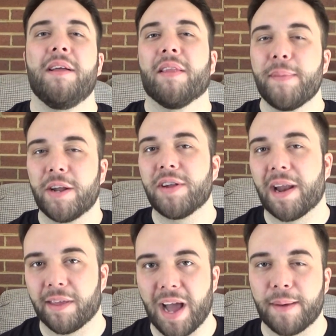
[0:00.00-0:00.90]
Let me know
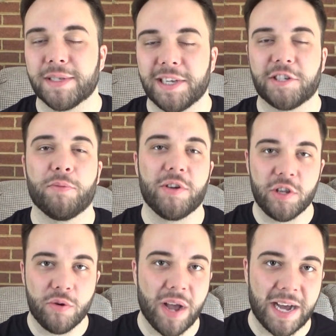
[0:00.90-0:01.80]
down in the comment section what
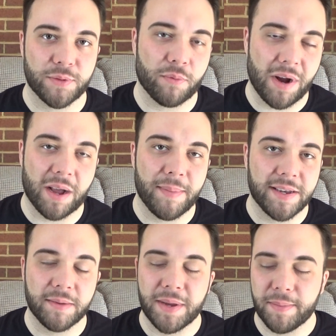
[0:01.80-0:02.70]
you guys would
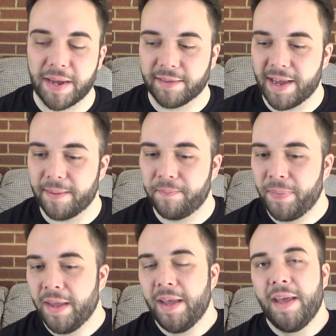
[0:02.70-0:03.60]
recommend to me about that.
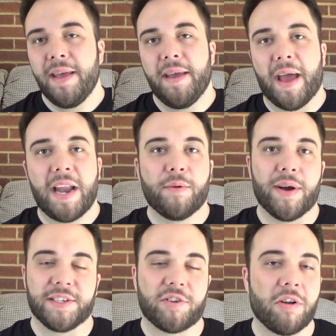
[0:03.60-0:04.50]

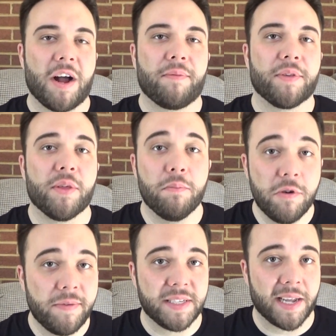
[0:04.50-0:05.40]
Anyway, starting off with the
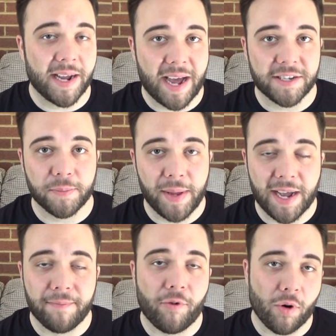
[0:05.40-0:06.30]
movies that I got as a
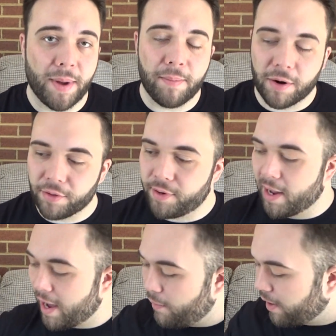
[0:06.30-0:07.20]
pickup for my
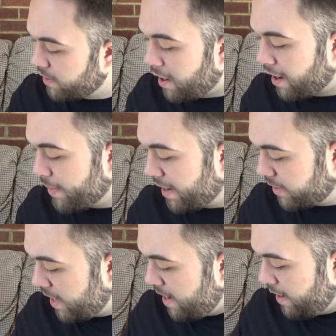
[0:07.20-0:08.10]
birthday, I want to talk
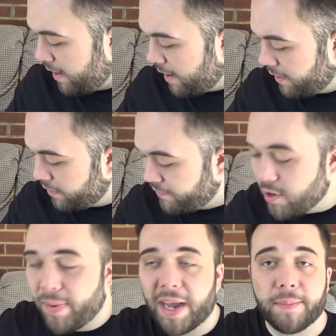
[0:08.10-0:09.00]
about the
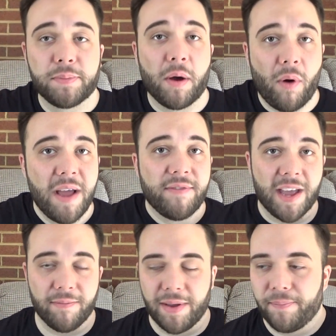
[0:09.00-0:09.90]
few pickups my wife
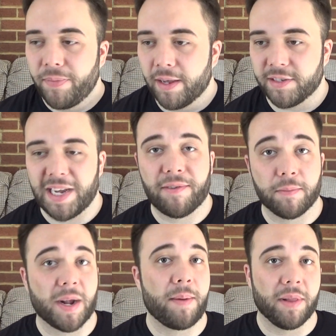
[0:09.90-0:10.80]
gave me, aside
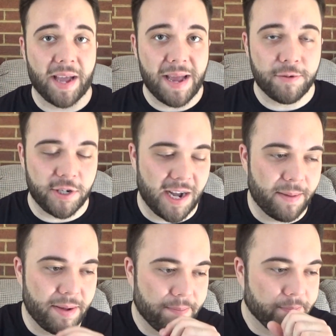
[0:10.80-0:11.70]
from a couple of games she
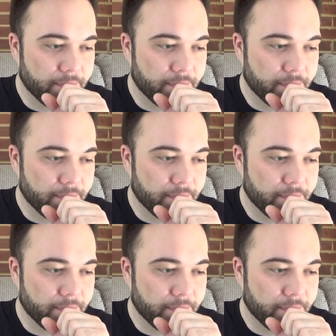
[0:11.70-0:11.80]
got me.